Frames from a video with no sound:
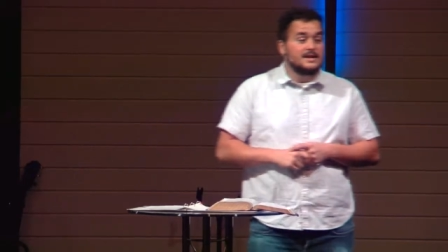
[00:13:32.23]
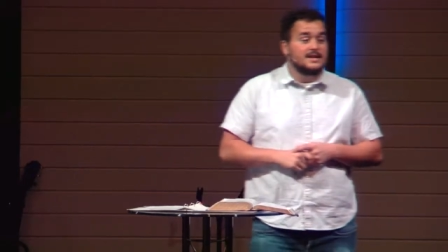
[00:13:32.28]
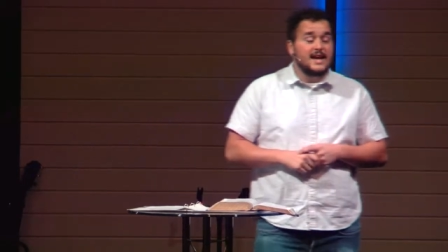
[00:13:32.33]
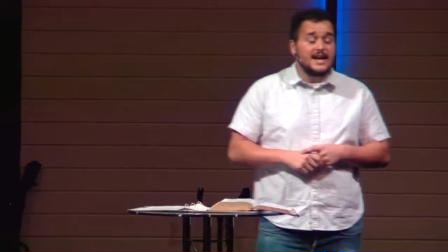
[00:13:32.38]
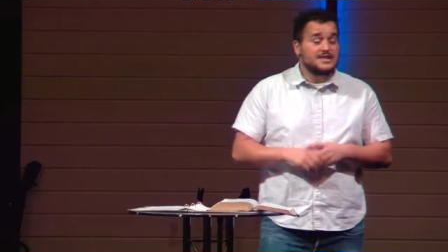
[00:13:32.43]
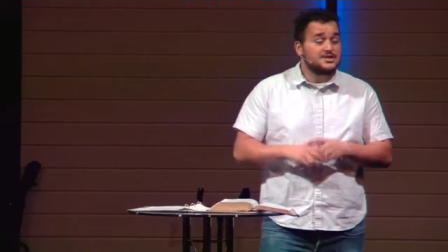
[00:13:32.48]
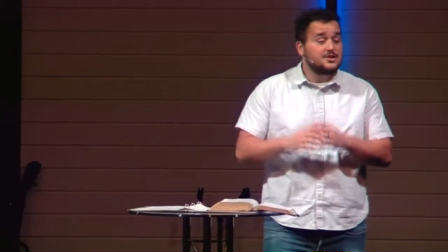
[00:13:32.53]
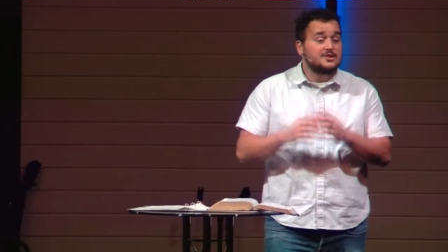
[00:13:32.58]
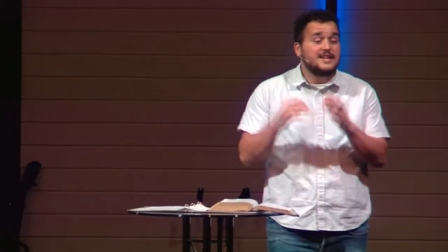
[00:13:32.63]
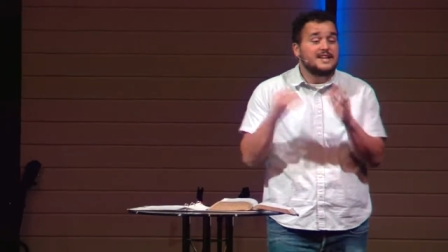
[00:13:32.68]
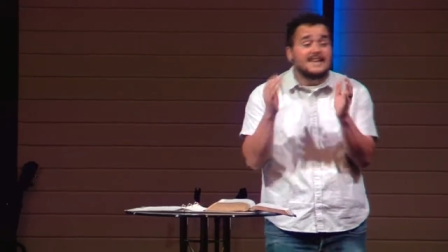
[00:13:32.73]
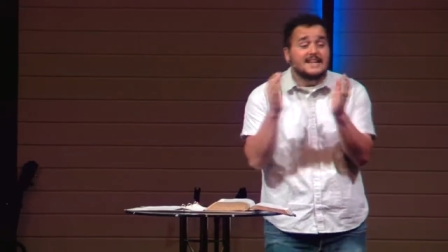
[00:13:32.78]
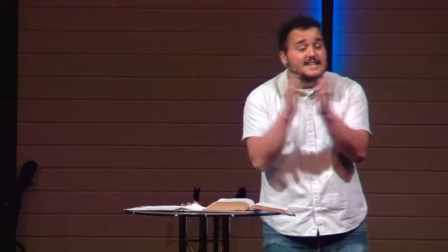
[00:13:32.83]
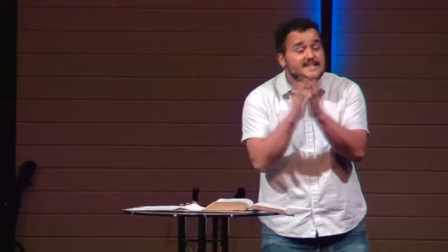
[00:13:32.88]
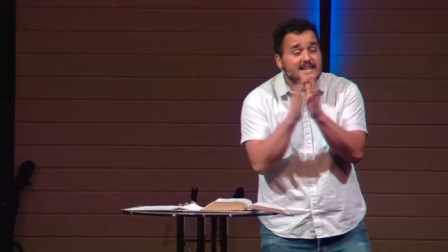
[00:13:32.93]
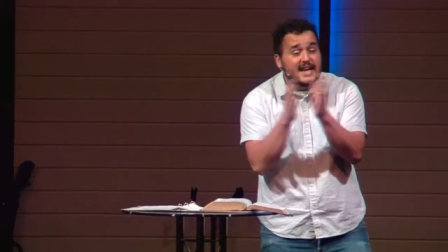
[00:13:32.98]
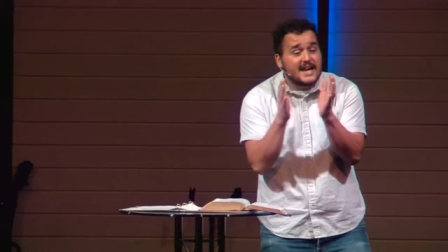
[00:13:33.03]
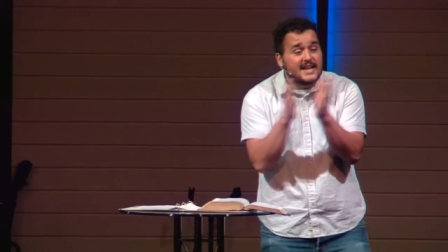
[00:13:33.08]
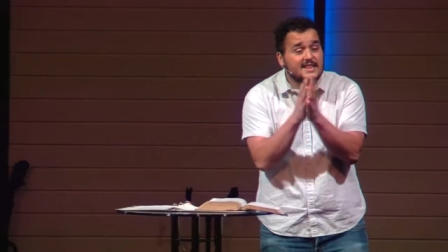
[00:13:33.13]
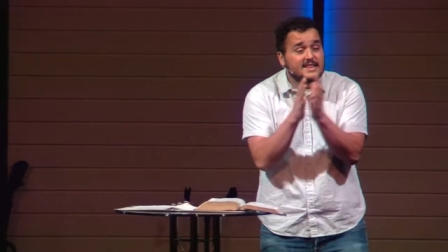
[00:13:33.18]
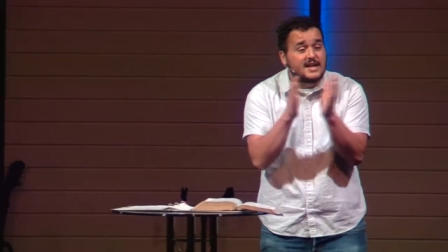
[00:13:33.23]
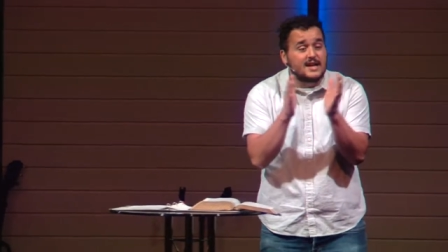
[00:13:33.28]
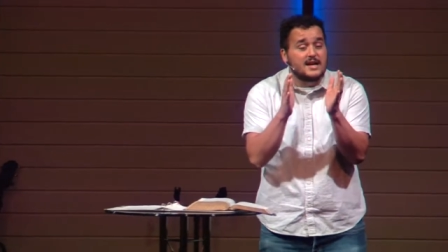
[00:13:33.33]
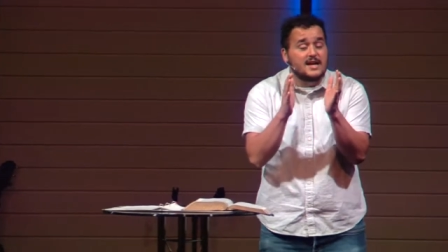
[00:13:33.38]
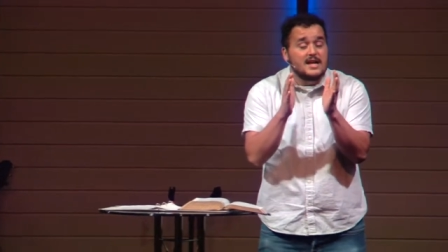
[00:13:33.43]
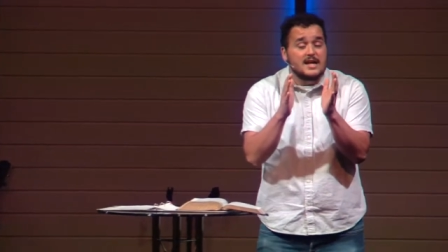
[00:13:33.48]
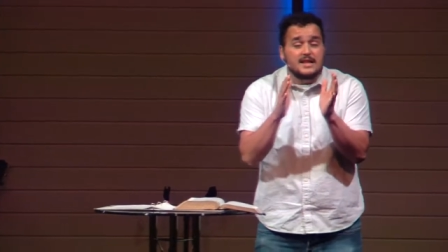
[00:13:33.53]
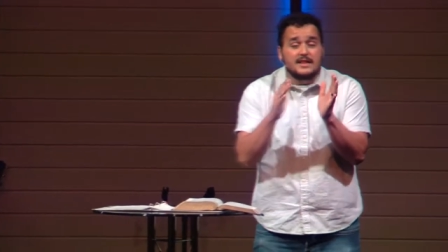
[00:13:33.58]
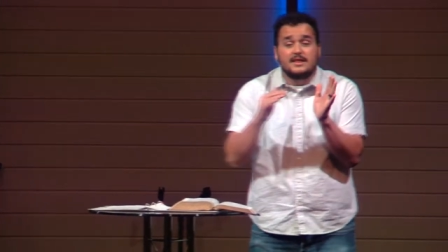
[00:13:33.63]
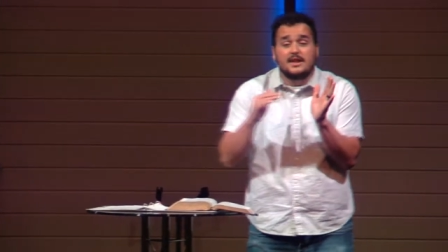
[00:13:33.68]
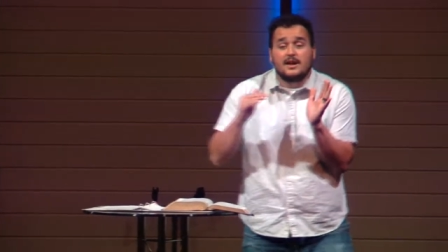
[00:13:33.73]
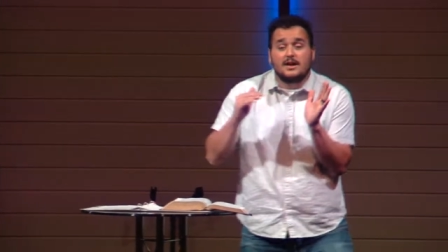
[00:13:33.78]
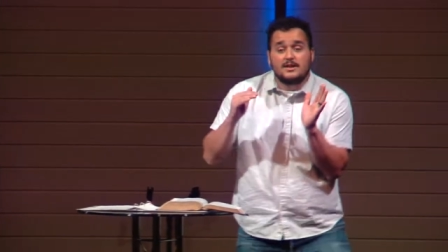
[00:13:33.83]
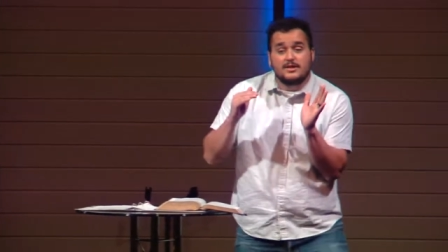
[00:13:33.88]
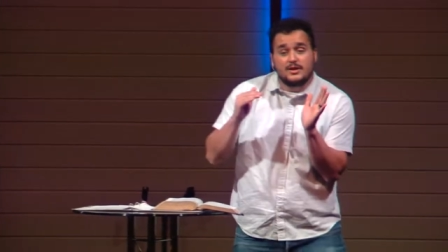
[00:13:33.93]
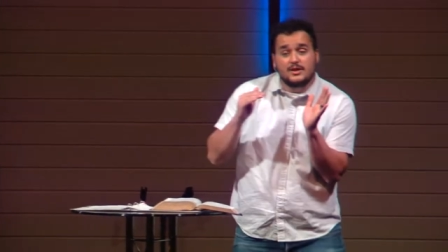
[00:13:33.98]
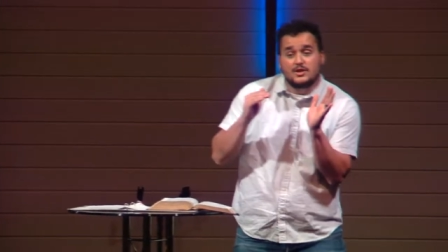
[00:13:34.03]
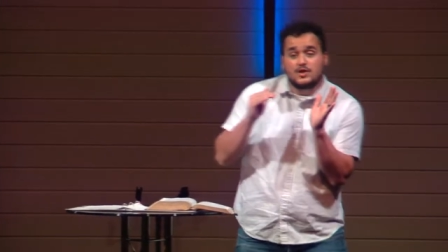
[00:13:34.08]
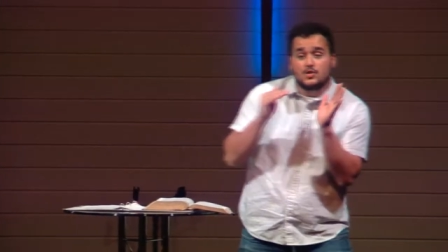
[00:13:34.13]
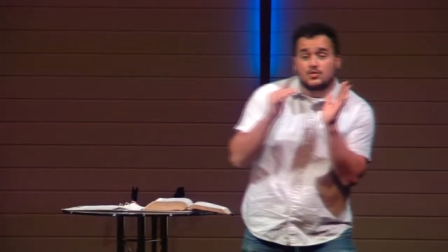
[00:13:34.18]
Okay, so they didn't take the, the,
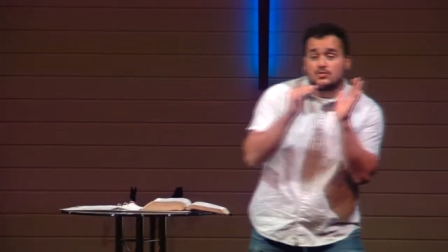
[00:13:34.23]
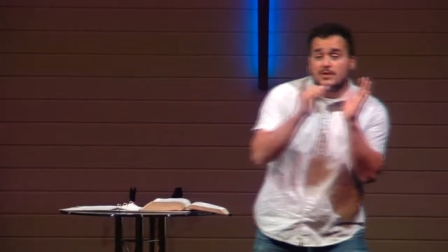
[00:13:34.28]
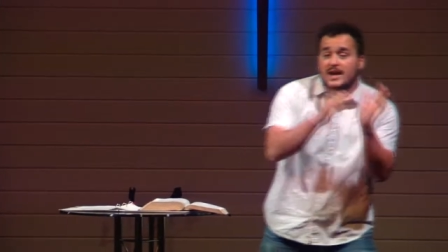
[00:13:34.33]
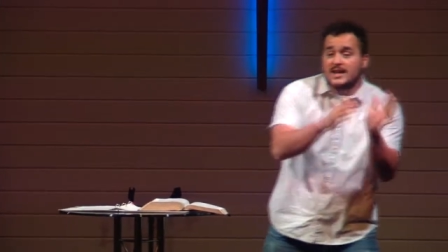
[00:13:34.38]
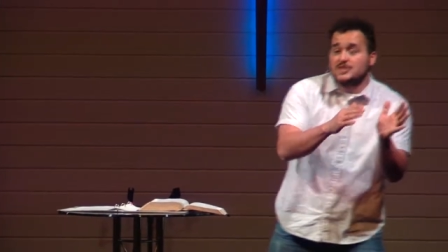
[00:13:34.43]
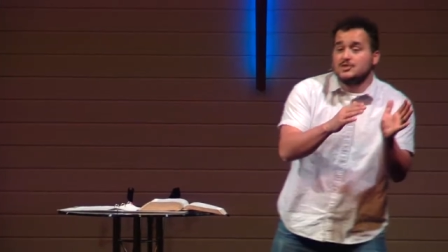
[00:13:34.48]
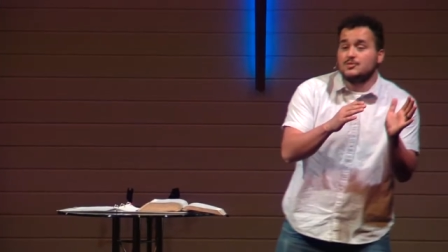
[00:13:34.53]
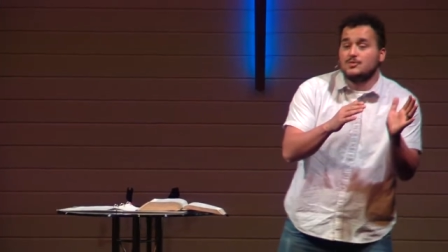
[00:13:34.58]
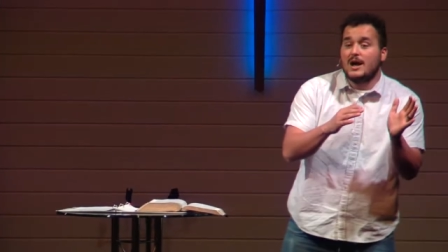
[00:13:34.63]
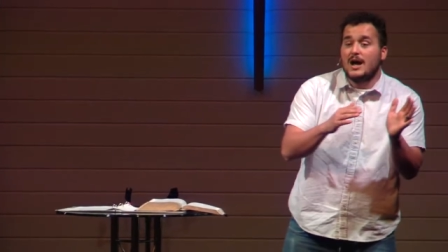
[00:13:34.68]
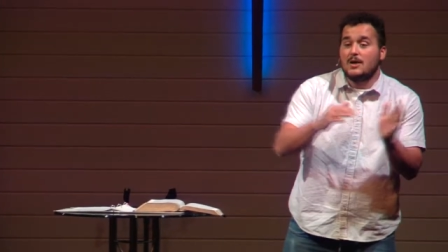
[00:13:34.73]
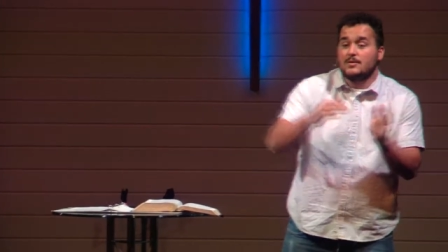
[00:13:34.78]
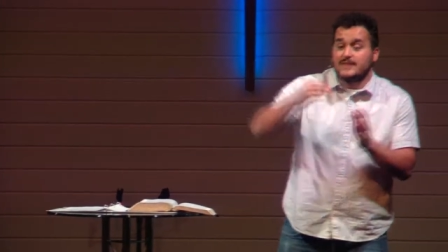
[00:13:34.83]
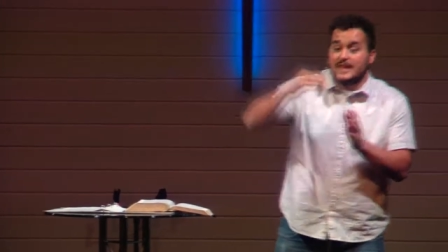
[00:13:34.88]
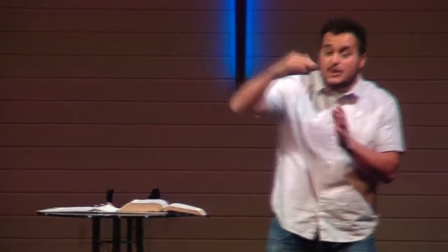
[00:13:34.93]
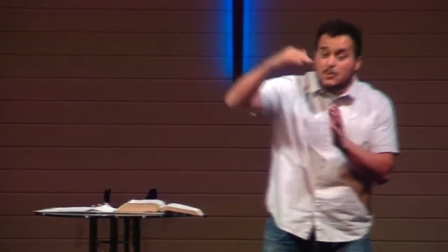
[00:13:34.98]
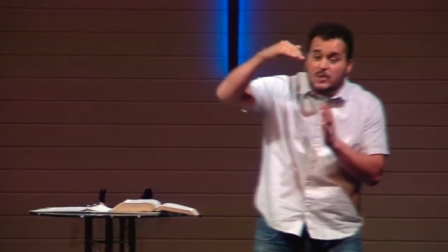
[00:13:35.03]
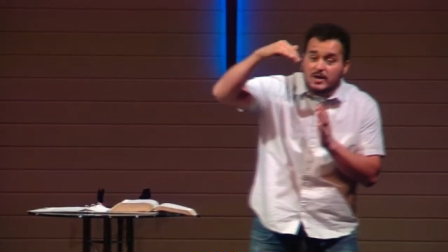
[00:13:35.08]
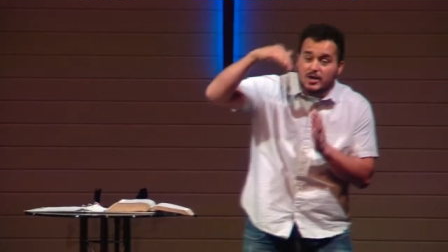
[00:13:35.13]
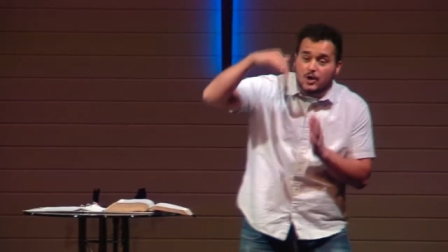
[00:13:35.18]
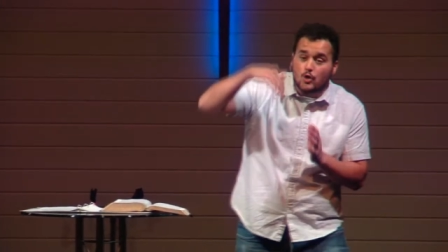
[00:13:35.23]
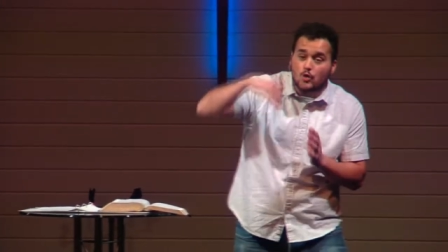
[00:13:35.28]
the direct route, they went